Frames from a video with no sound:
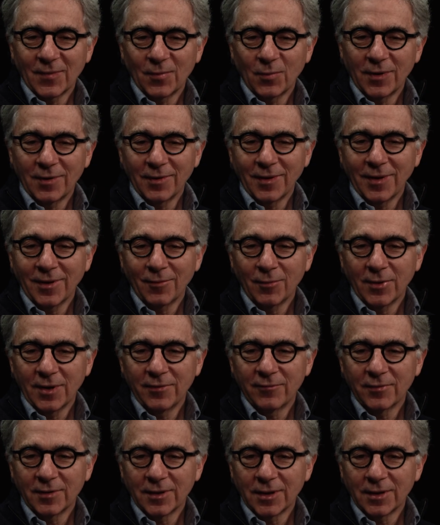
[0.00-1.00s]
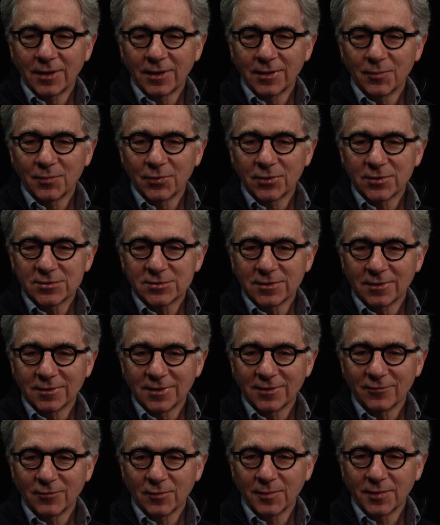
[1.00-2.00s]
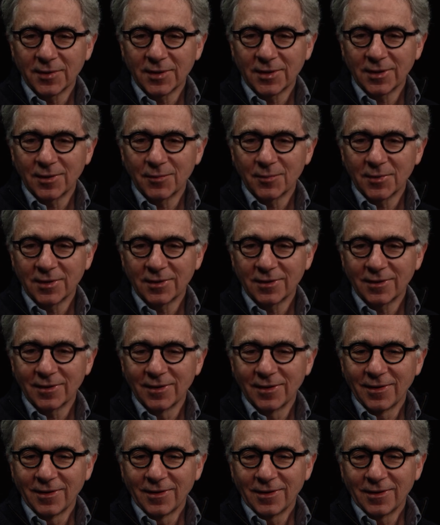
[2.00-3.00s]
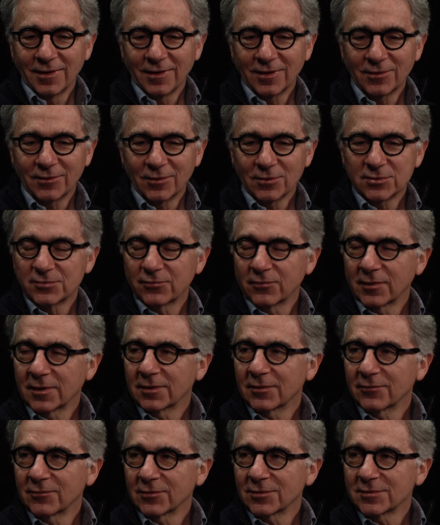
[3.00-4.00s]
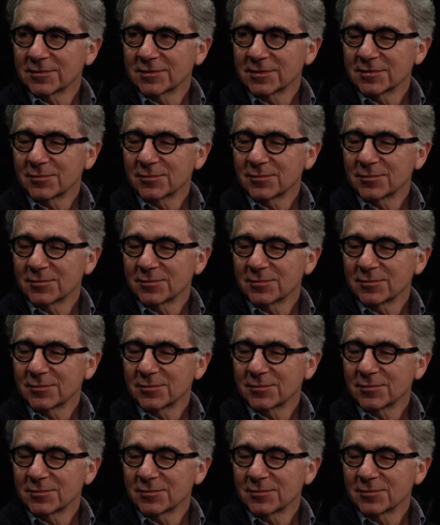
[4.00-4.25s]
well, I would even add on a personal level, becoming a close friend of yours